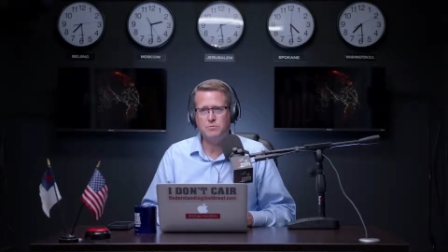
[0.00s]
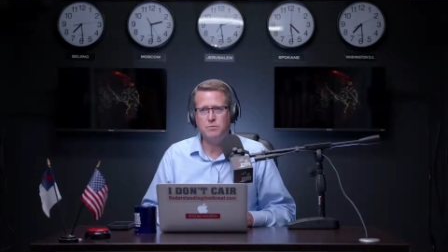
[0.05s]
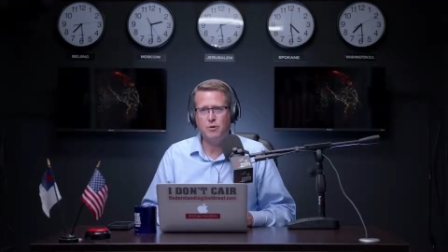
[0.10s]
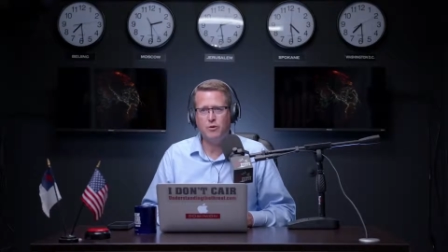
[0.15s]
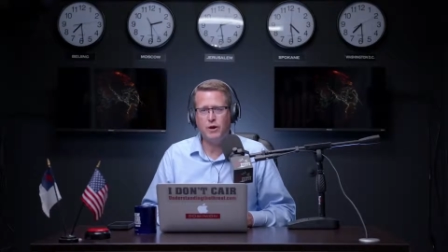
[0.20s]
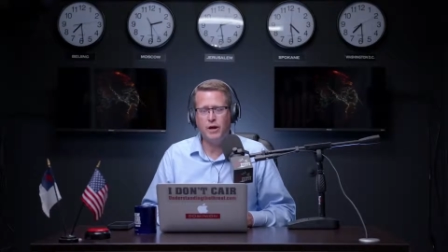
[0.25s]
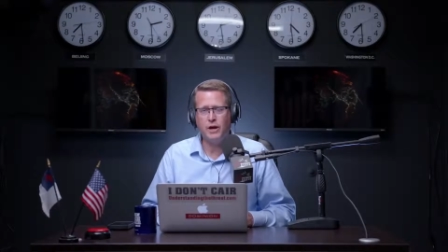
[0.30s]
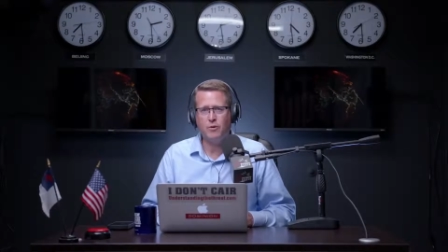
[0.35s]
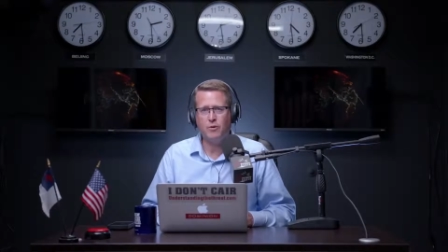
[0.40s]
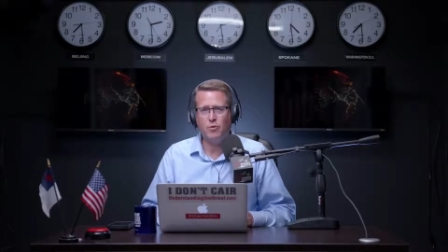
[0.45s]

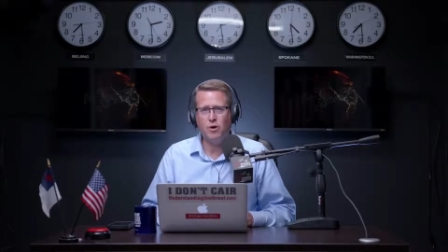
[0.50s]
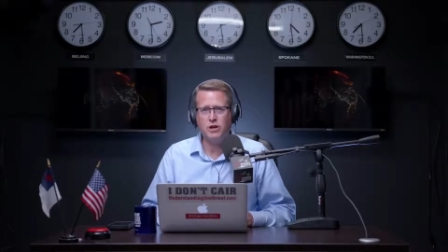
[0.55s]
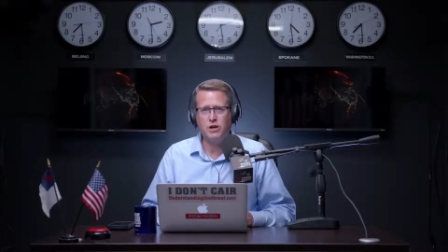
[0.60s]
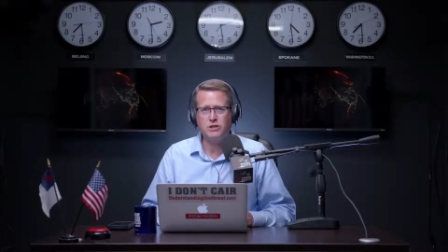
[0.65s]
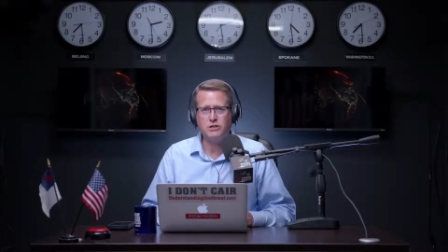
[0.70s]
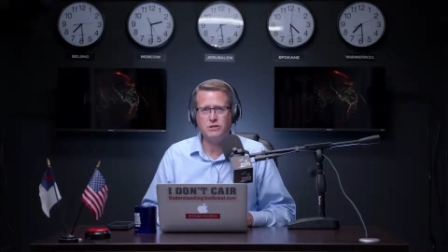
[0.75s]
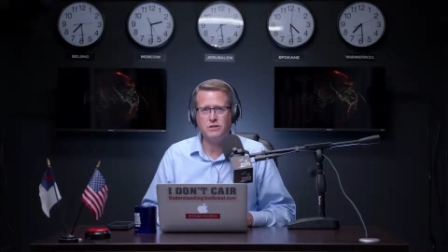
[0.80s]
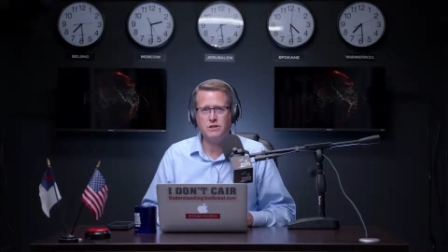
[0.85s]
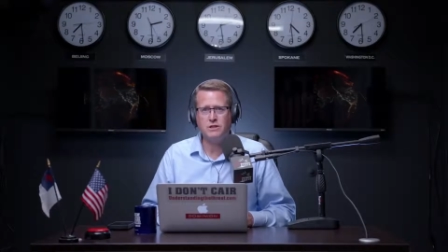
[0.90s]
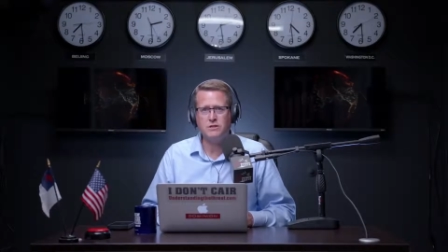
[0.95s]
Spokane,
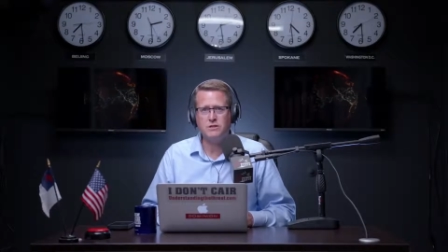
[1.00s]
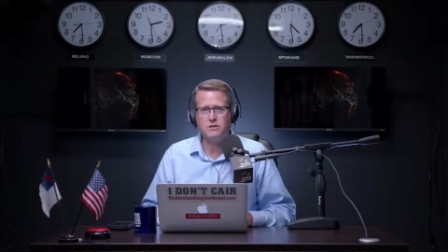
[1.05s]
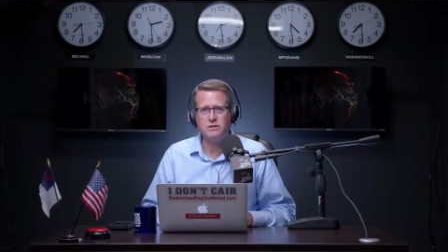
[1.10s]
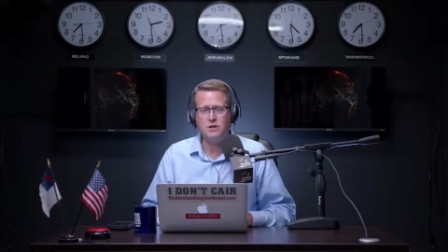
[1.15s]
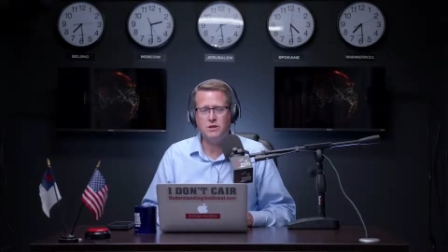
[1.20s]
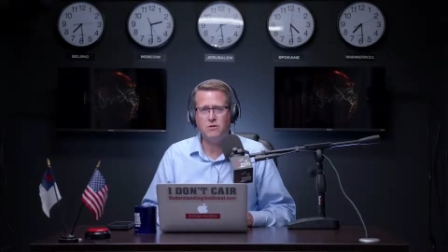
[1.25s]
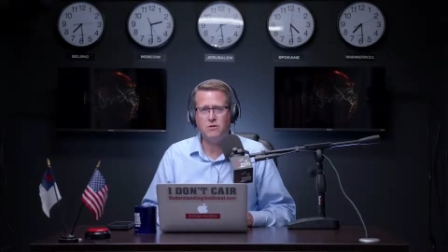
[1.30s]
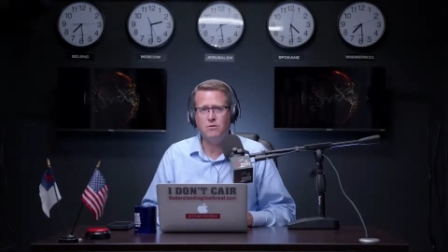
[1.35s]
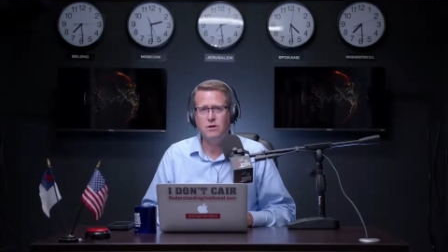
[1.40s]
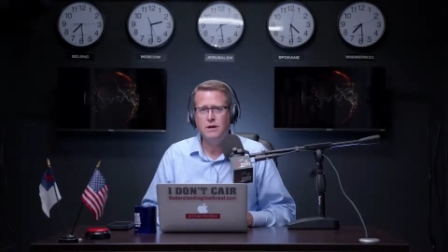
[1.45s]
Washington.
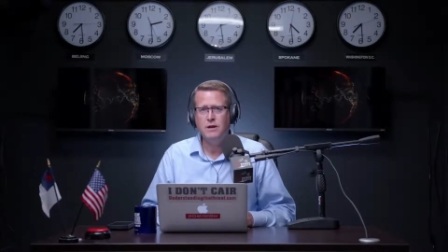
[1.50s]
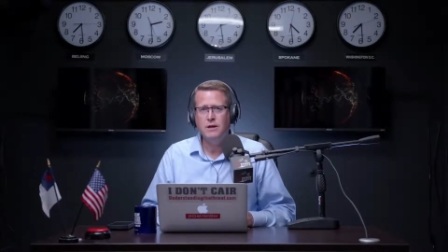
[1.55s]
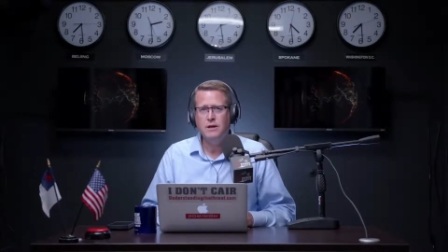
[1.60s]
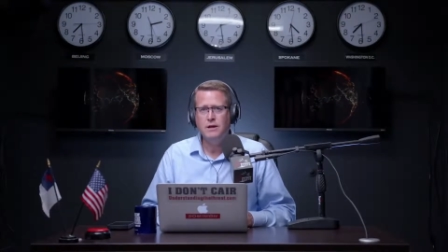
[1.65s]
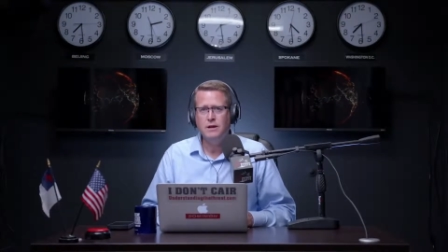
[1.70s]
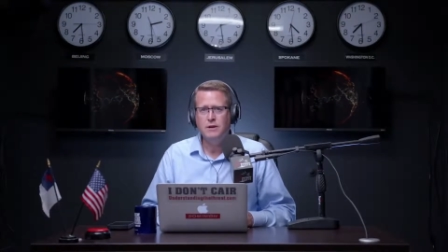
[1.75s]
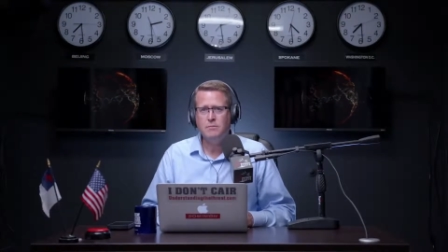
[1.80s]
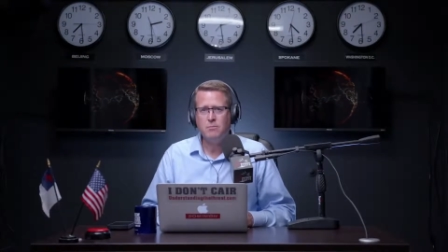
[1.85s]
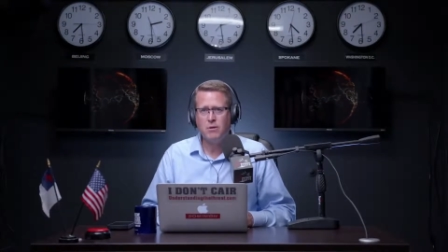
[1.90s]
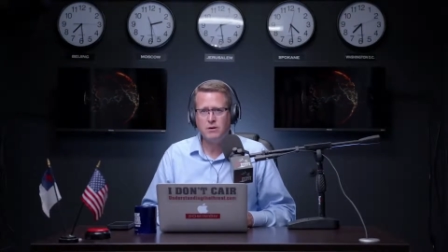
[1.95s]
So
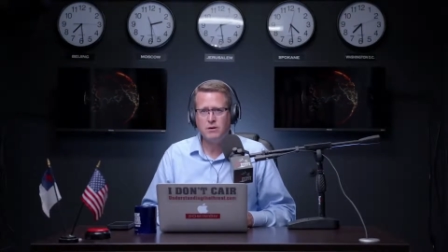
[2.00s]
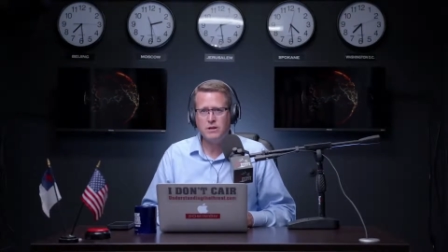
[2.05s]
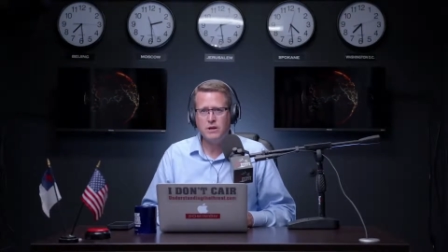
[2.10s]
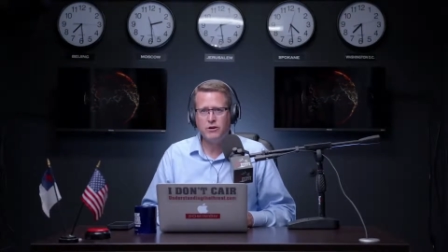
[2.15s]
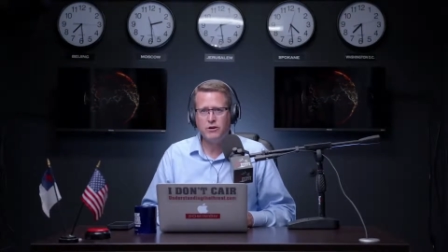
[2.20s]
mark